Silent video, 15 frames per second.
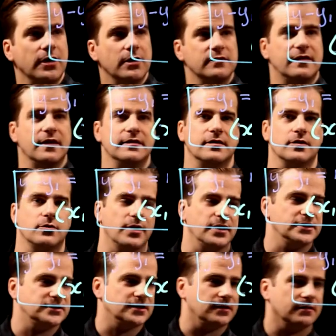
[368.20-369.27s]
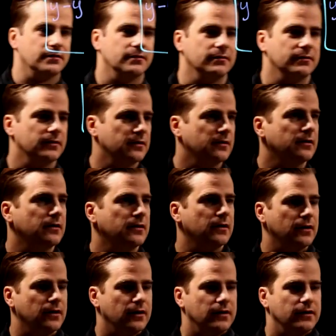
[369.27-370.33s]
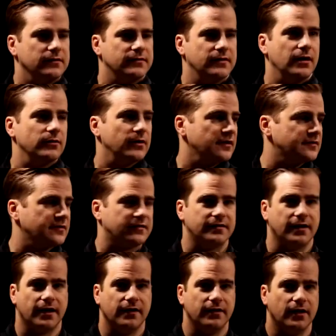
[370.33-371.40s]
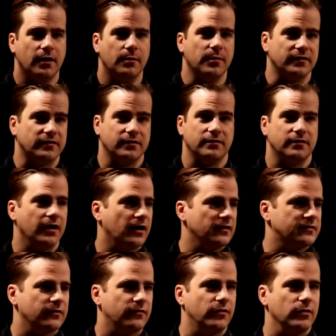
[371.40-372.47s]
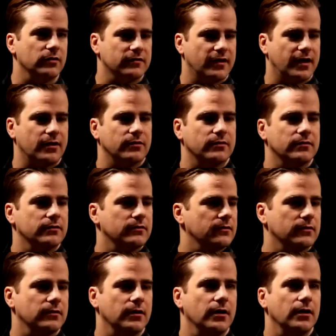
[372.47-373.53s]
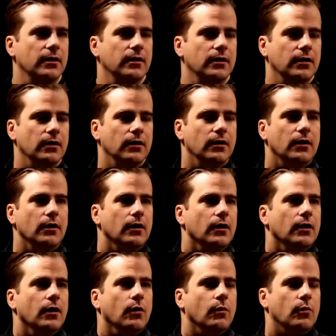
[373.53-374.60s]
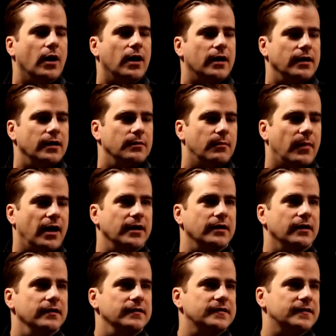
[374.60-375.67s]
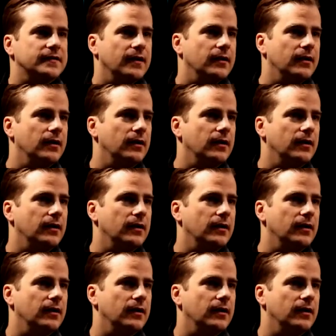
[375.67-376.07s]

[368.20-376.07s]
to use this equation. So let's just stick in the numbers and the answer falls out. y minus